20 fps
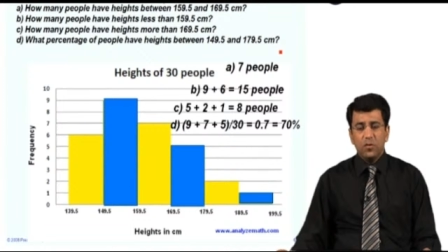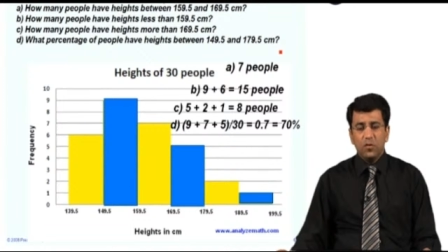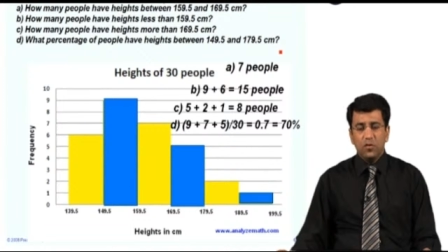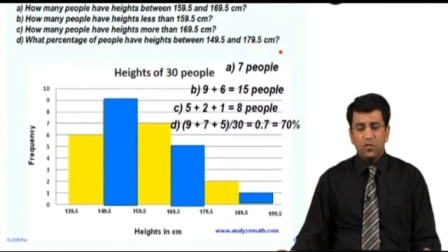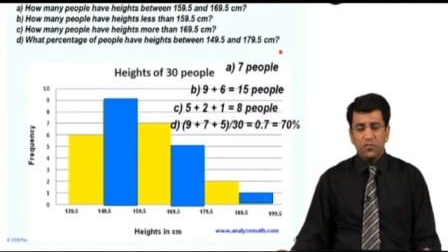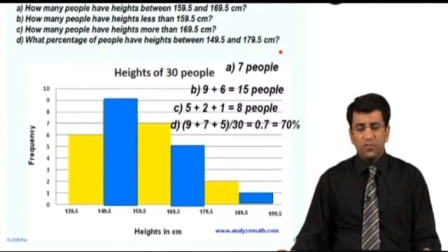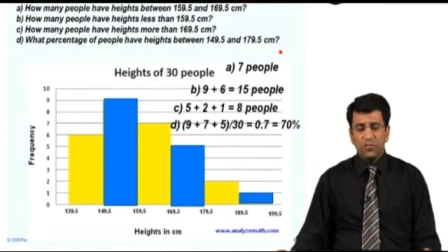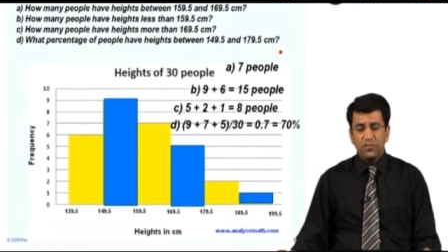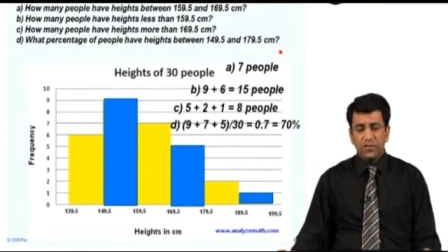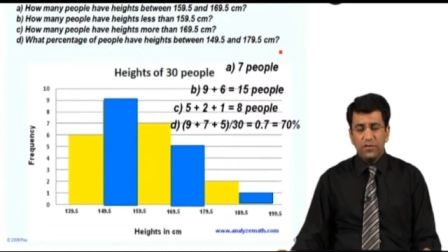
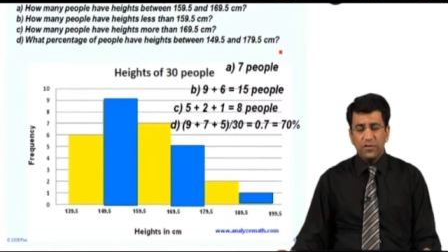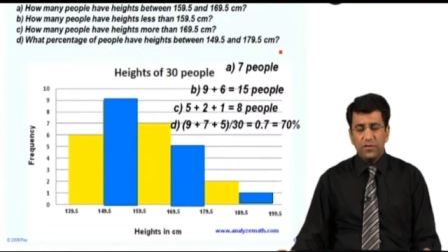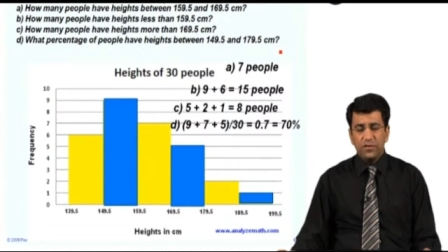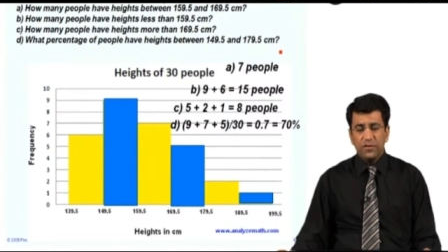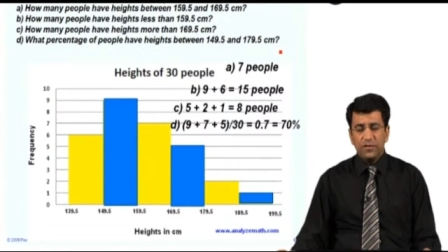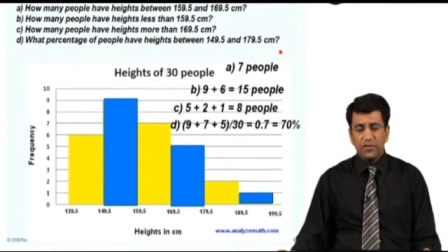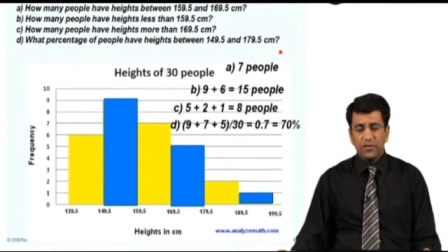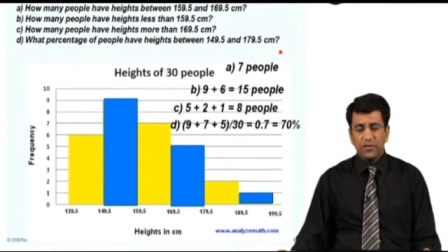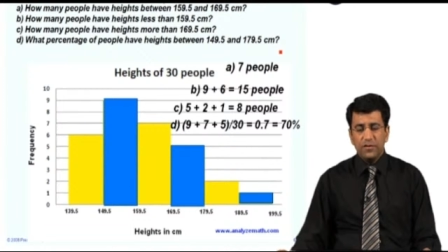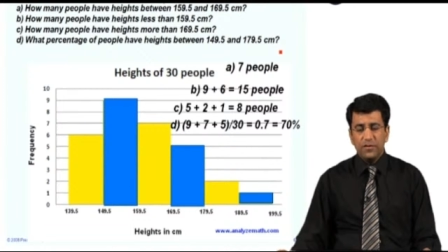of
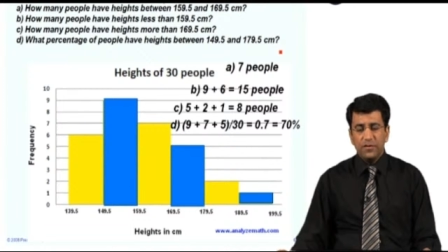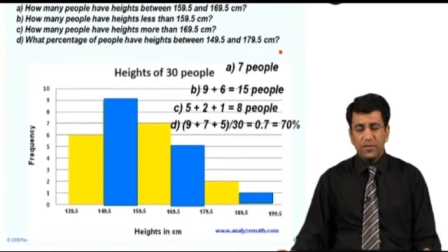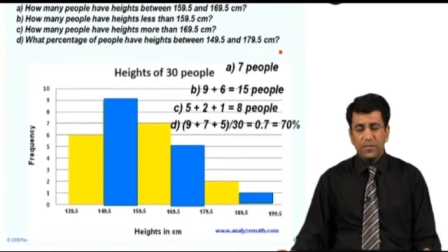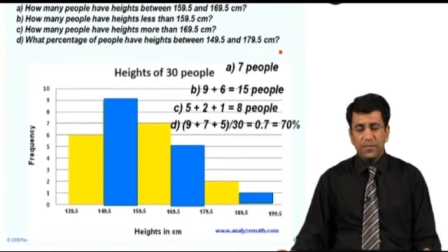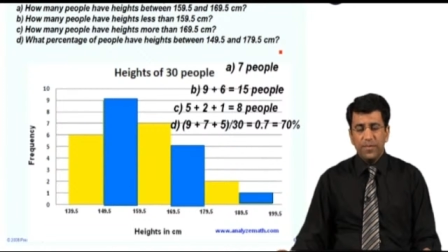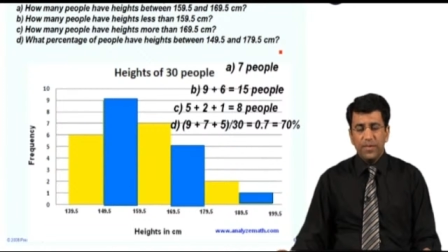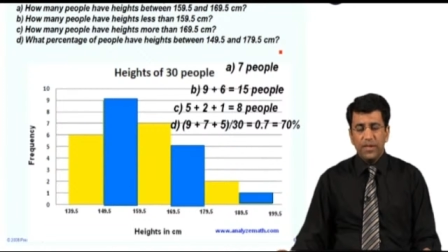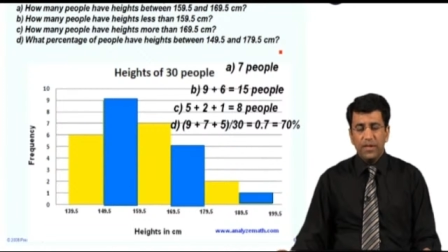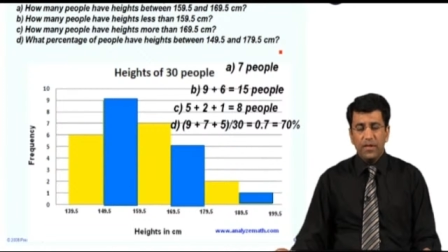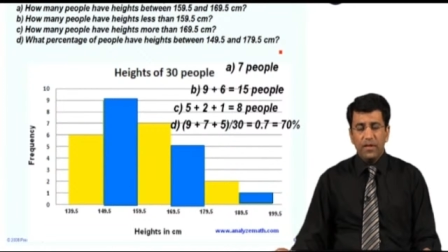
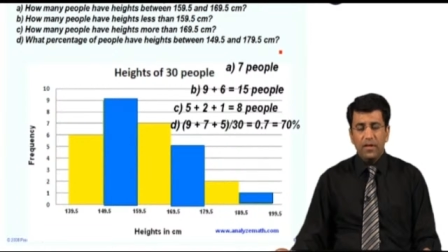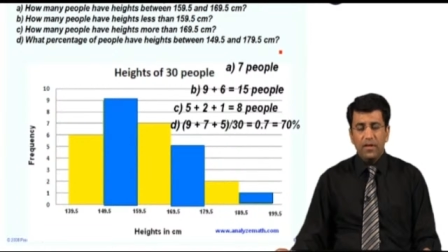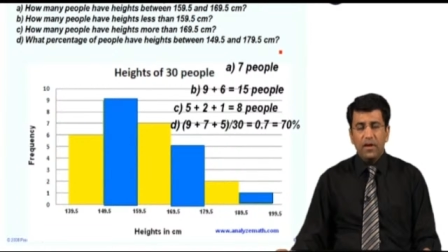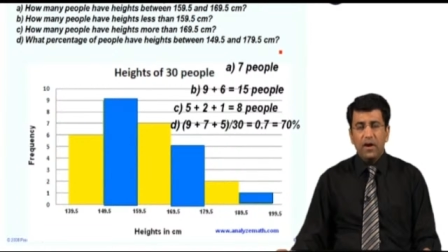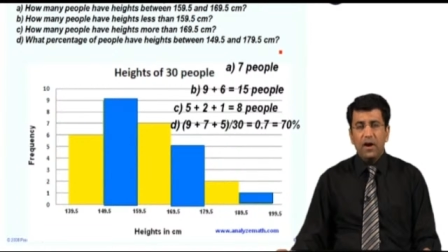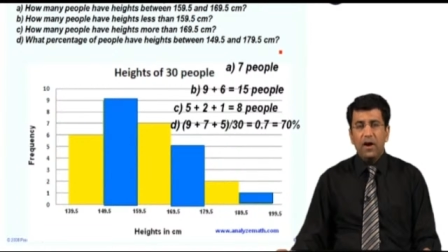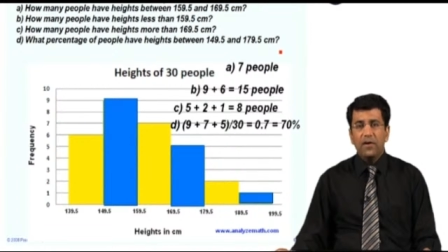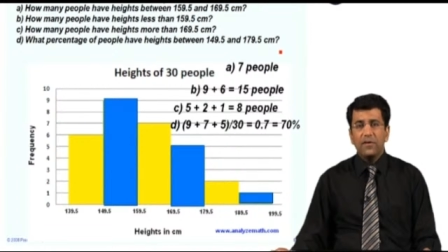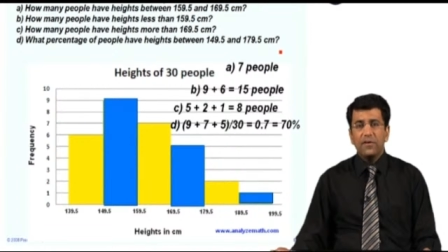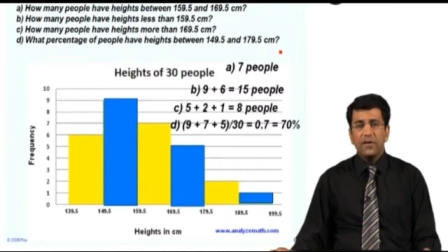
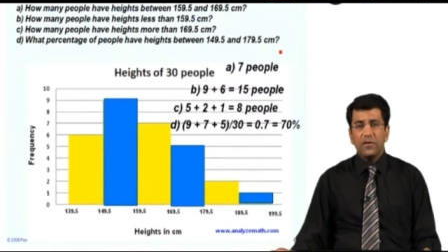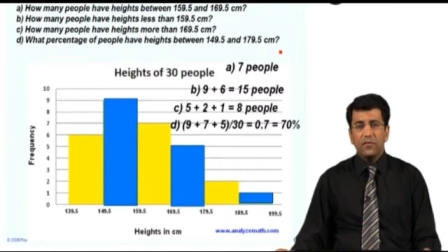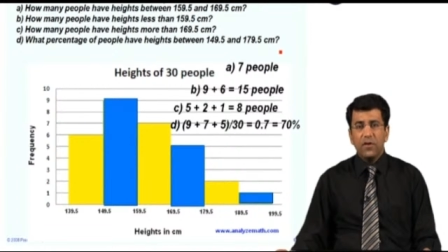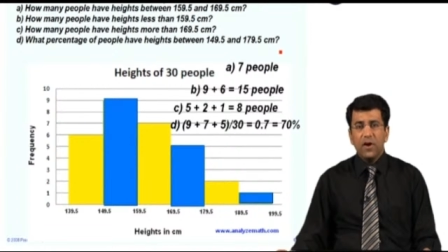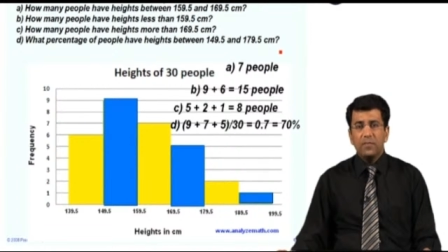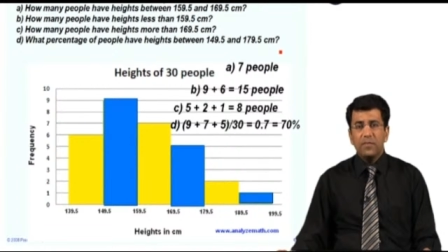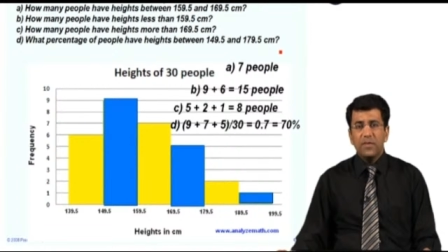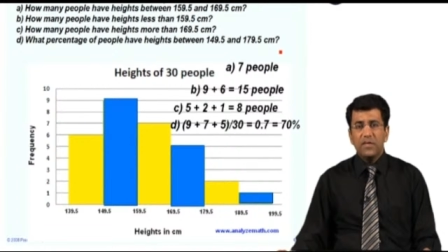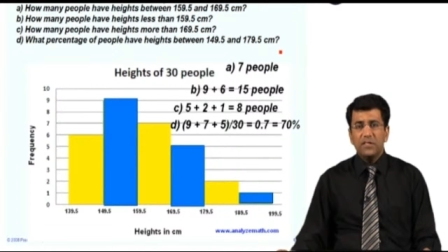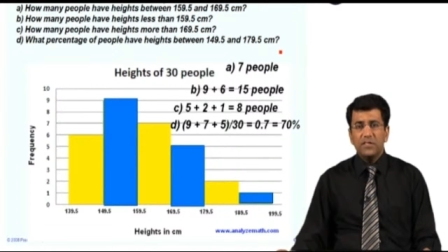our
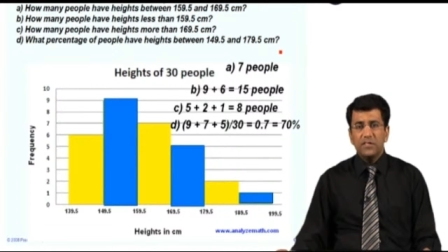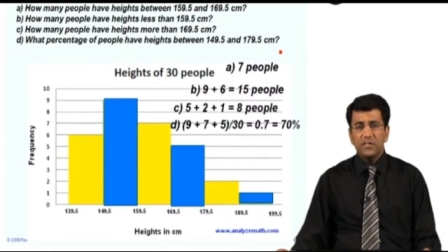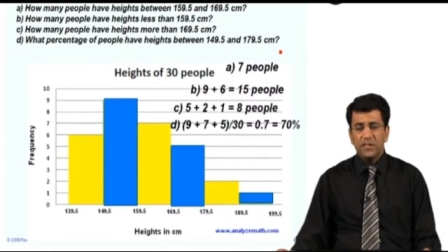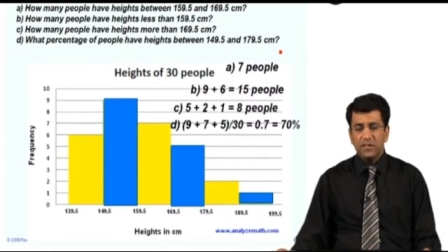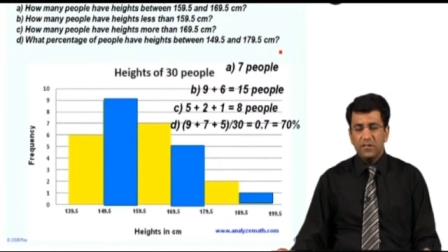requirements